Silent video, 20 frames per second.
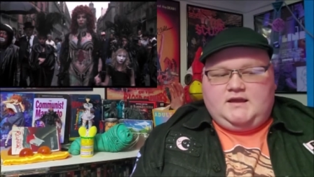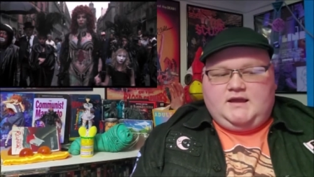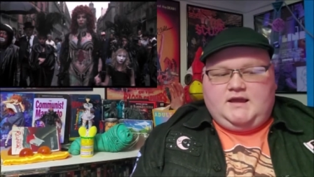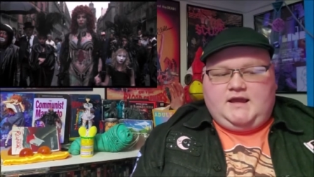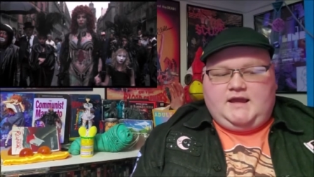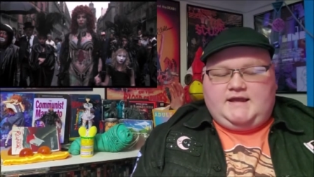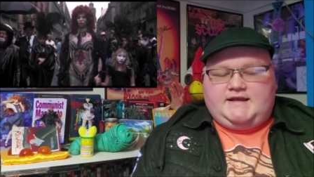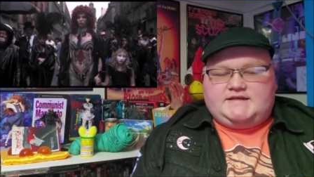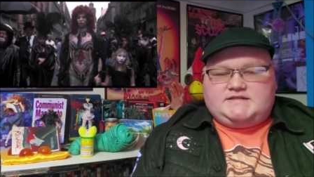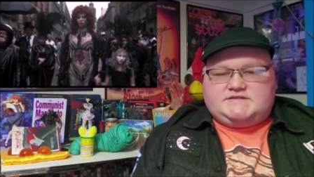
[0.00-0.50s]

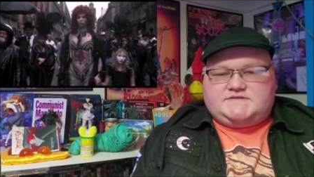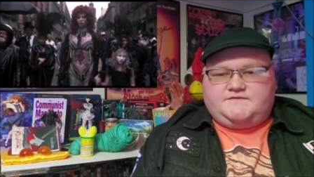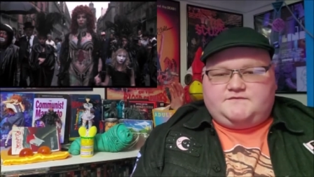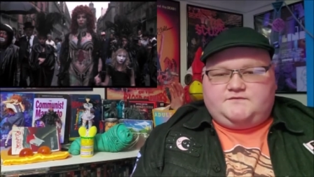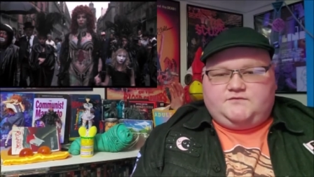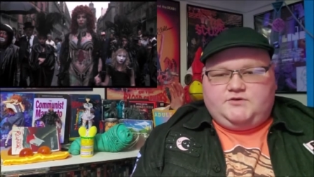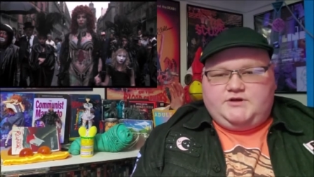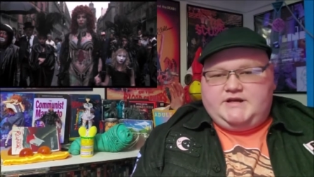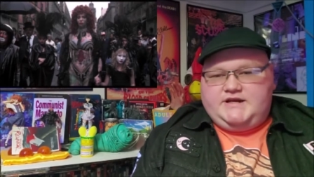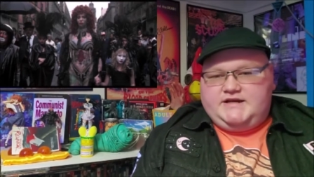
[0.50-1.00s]
and is
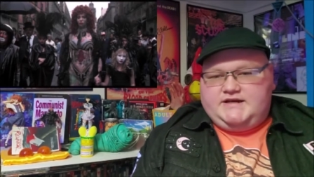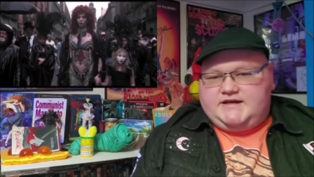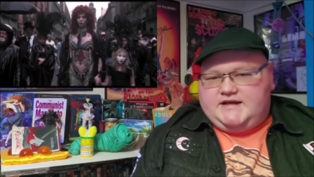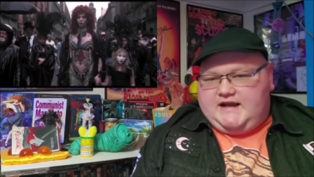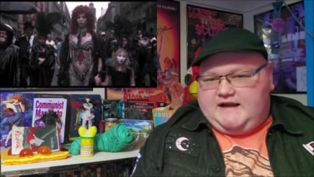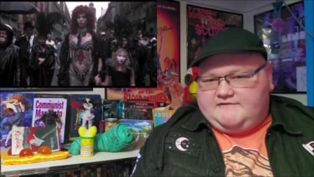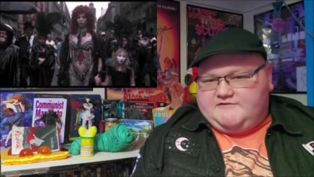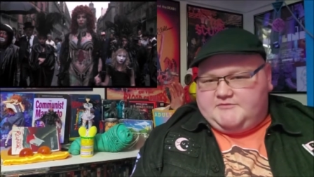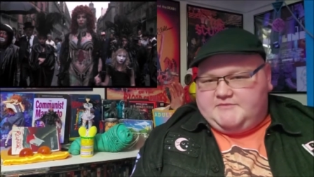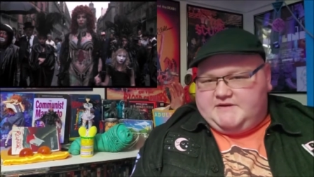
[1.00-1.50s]
freed, and
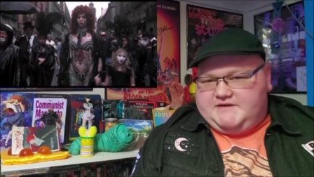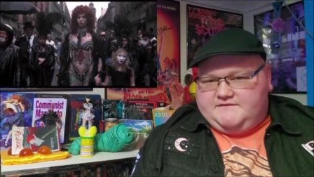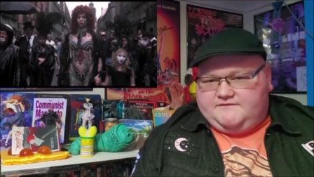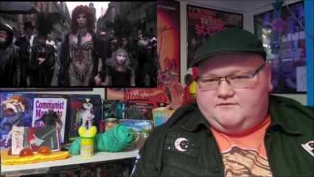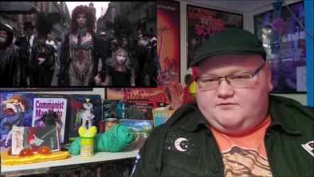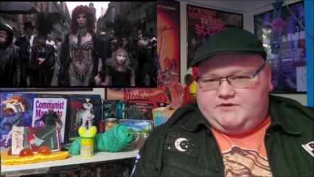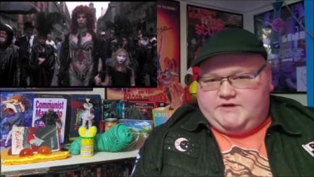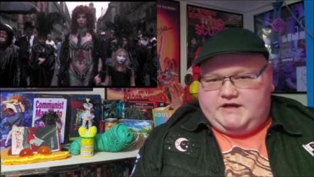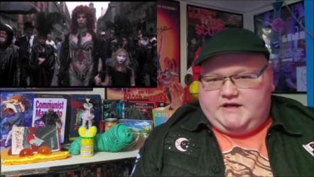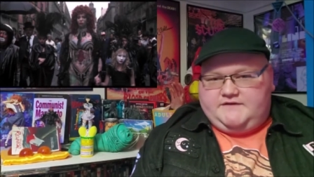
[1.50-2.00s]
after being
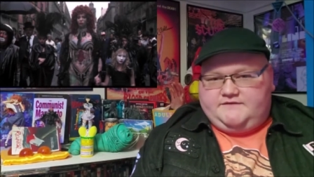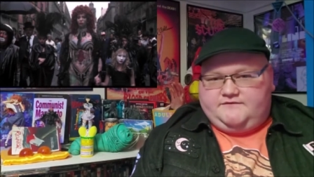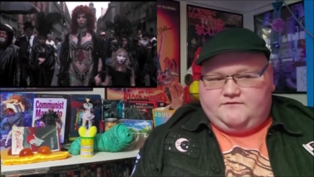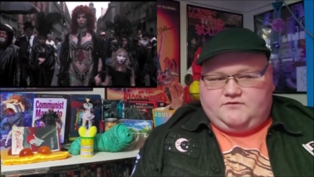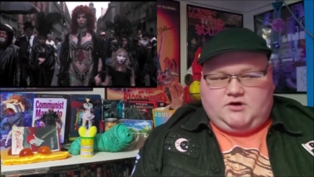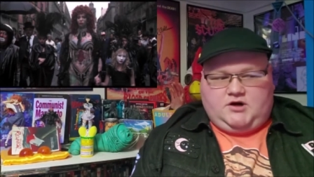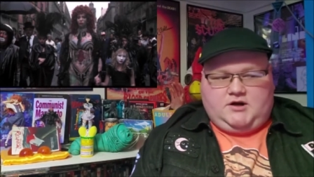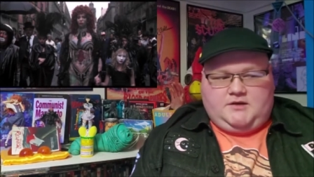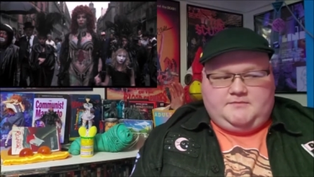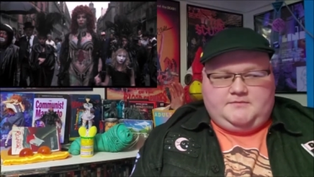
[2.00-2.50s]
freed
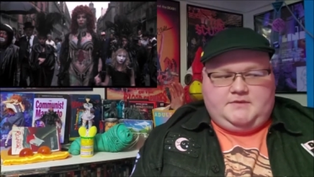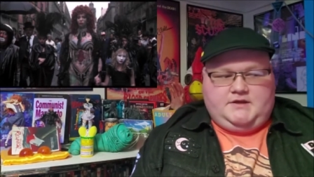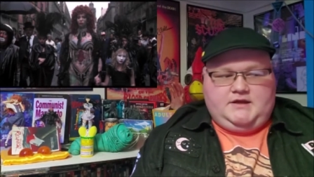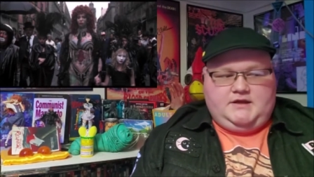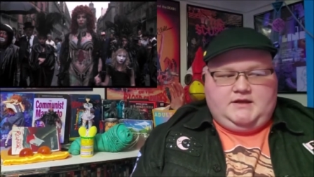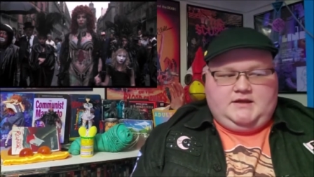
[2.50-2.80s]
from